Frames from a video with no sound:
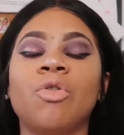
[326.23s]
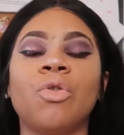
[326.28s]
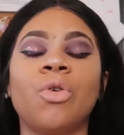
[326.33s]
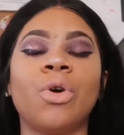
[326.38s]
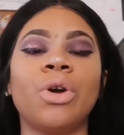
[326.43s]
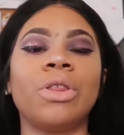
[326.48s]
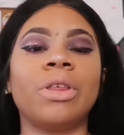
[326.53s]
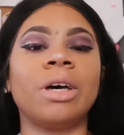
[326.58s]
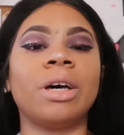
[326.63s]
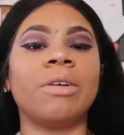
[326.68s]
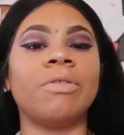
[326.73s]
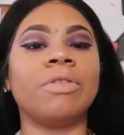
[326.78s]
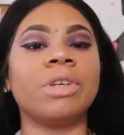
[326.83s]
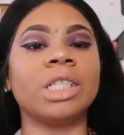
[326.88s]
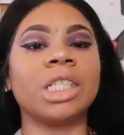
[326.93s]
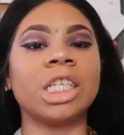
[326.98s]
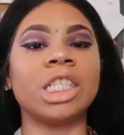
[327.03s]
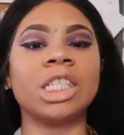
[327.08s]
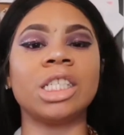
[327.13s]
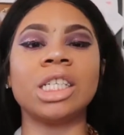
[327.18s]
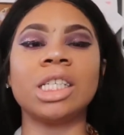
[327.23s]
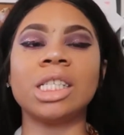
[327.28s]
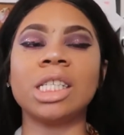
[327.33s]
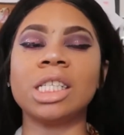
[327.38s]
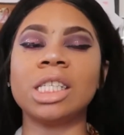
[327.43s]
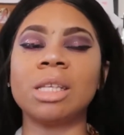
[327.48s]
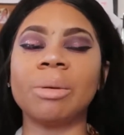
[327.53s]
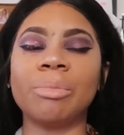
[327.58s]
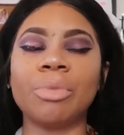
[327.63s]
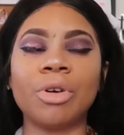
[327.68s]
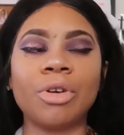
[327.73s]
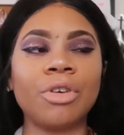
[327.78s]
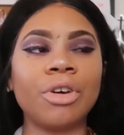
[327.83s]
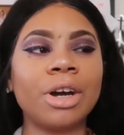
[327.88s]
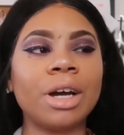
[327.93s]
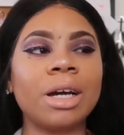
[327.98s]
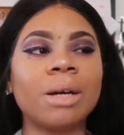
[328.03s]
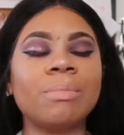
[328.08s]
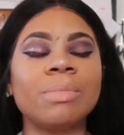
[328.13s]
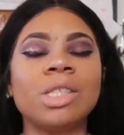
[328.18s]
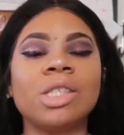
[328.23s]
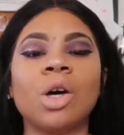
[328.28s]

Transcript: for the physician assistant program.